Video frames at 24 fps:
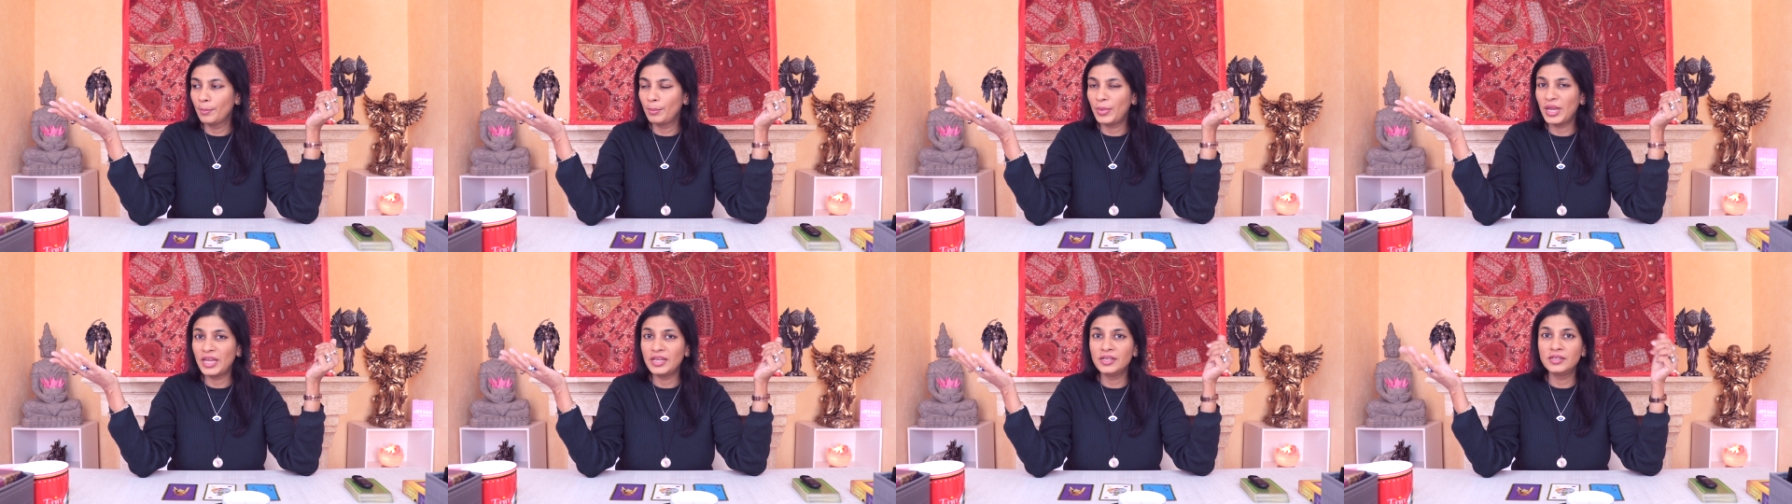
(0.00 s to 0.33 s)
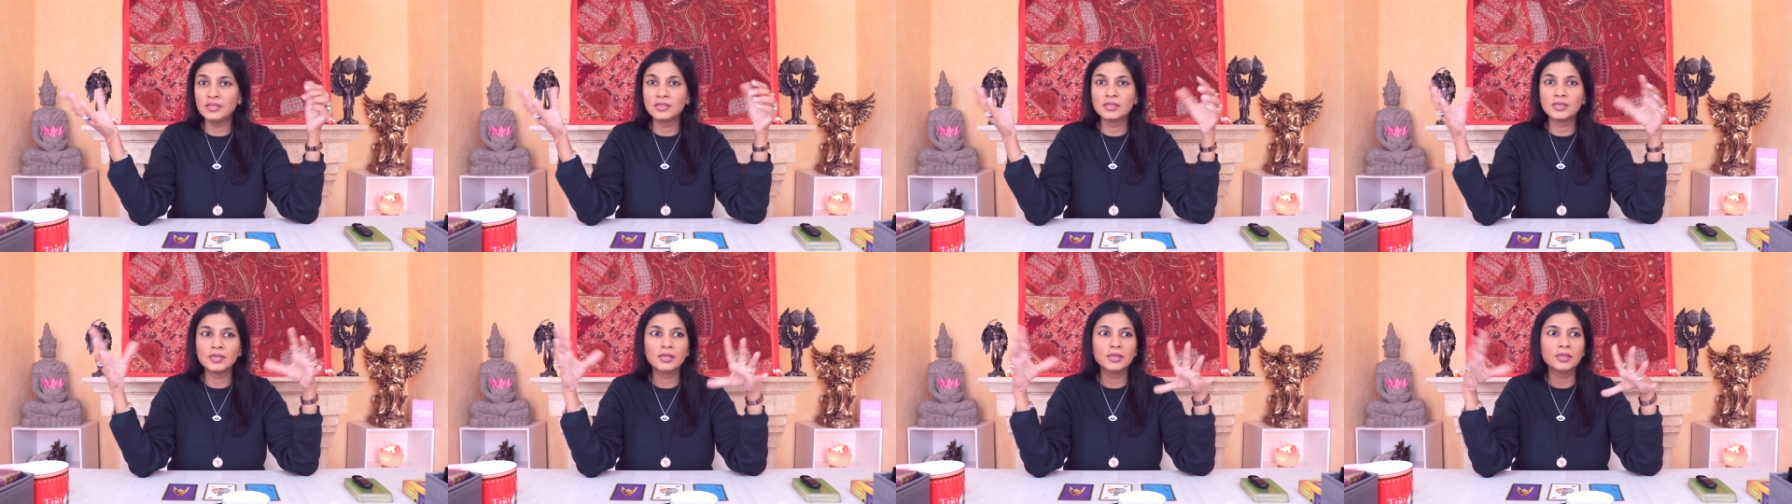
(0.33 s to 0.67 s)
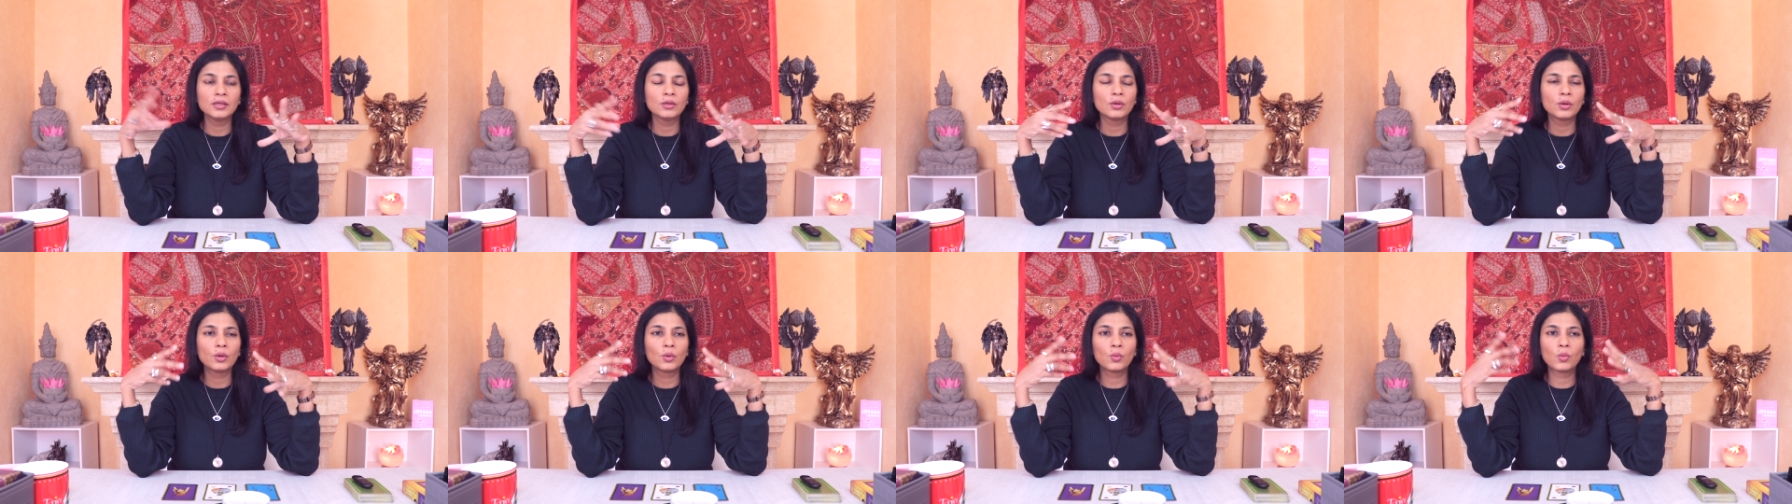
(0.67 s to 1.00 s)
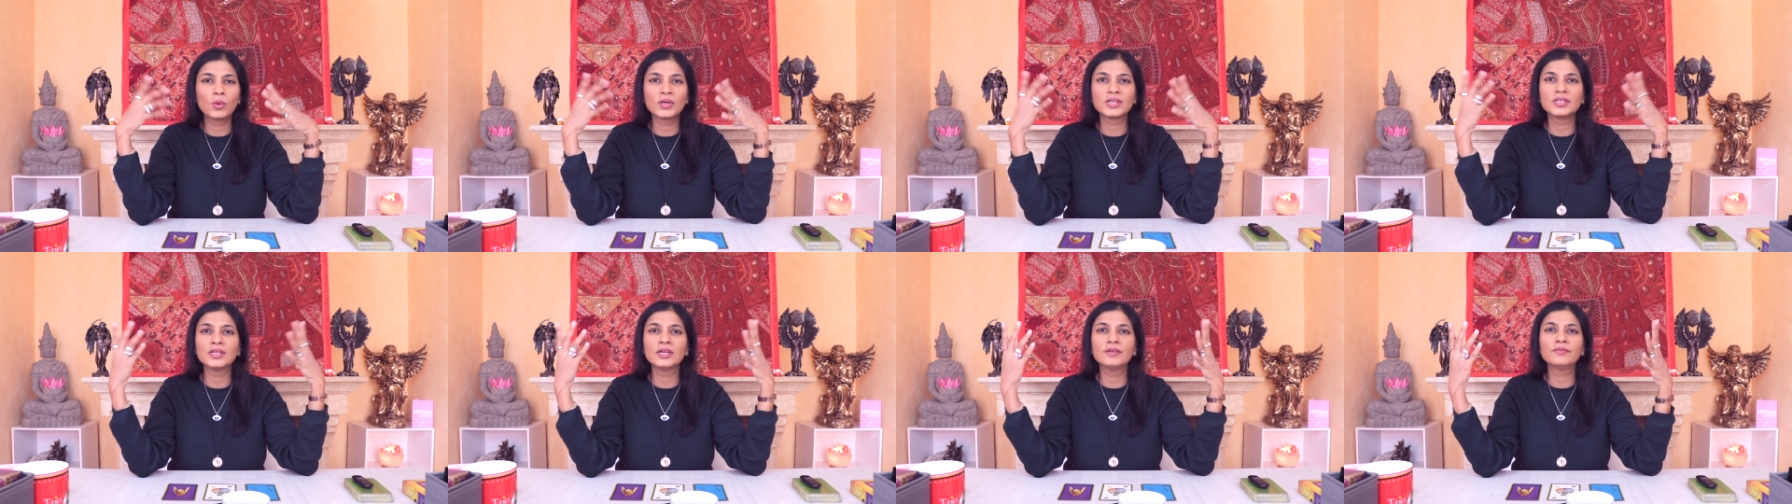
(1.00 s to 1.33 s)
painting or
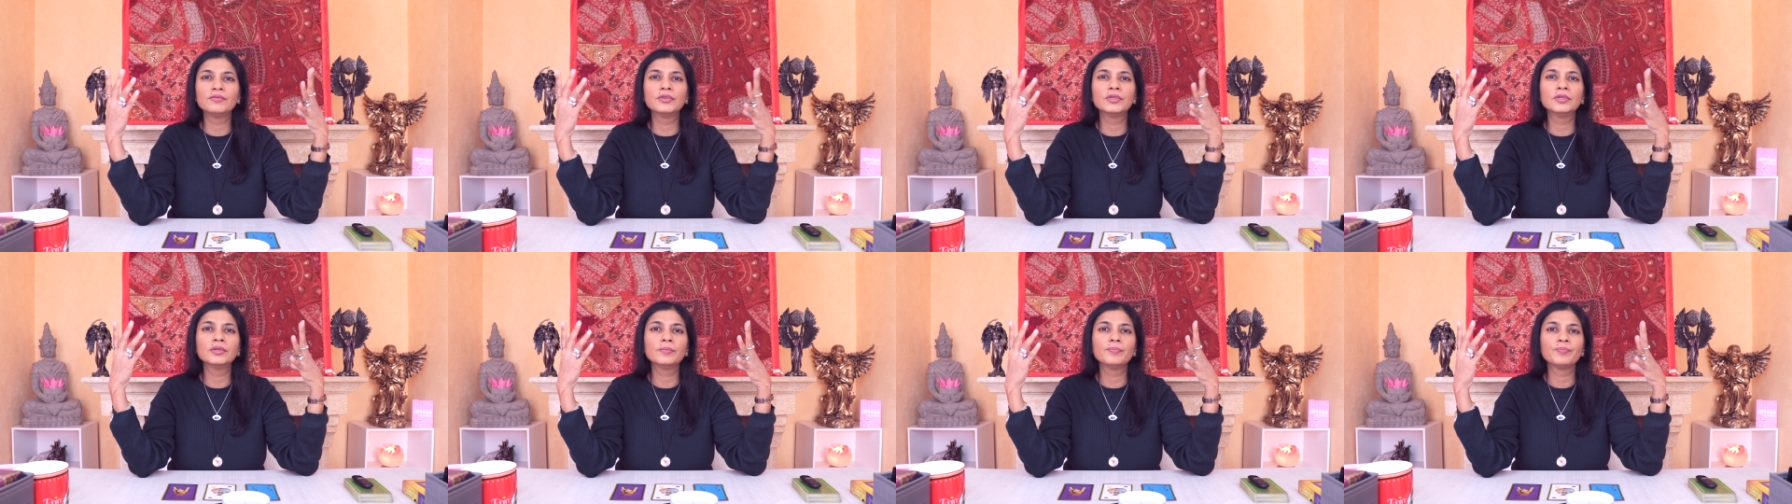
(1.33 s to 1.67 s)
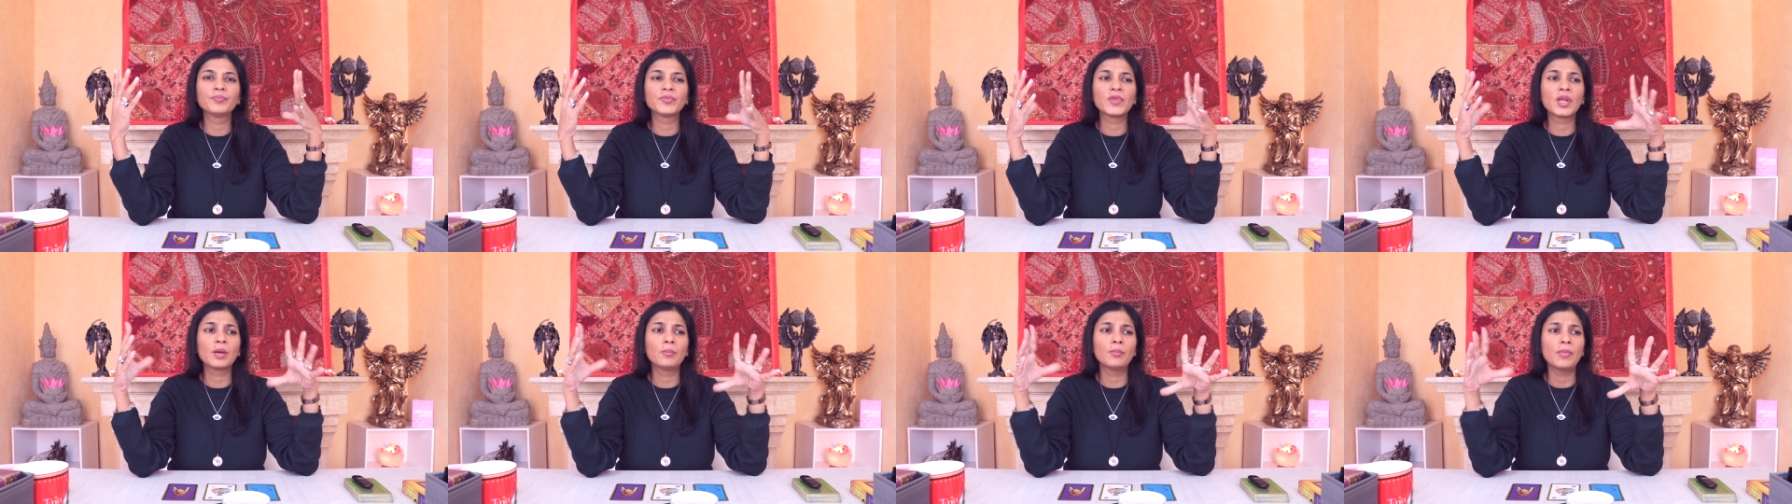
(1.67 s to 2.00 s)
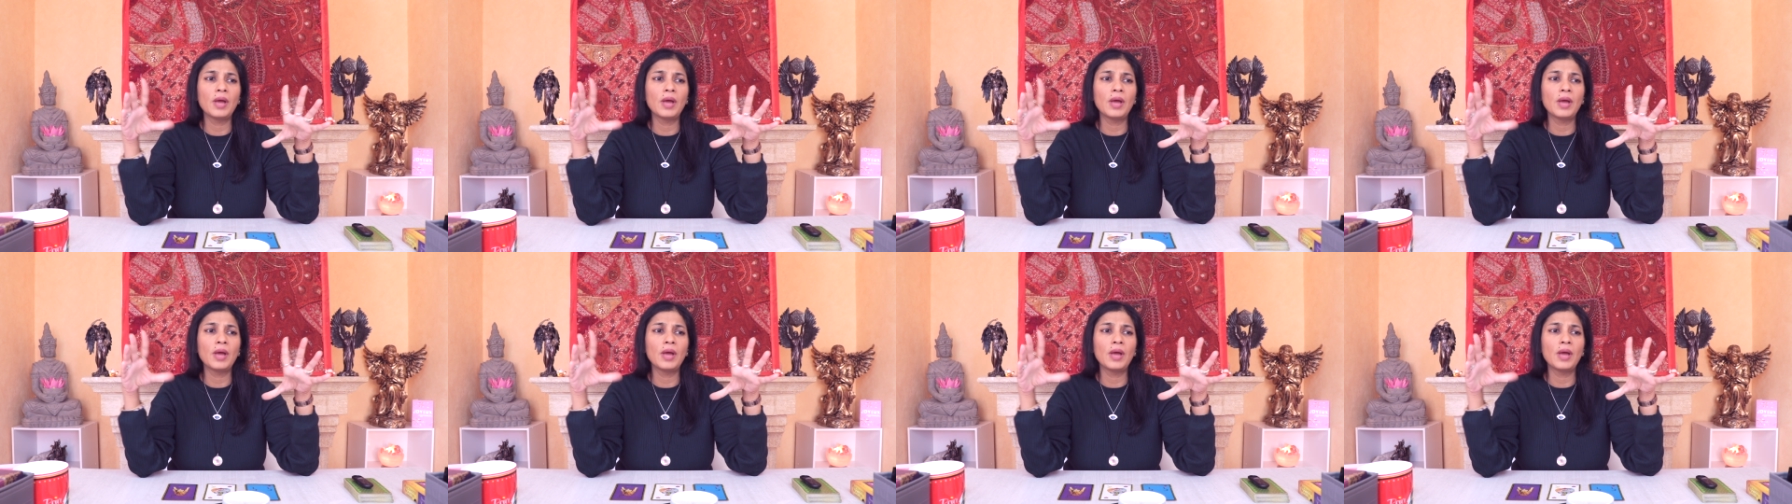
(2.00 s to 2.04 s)
whatever.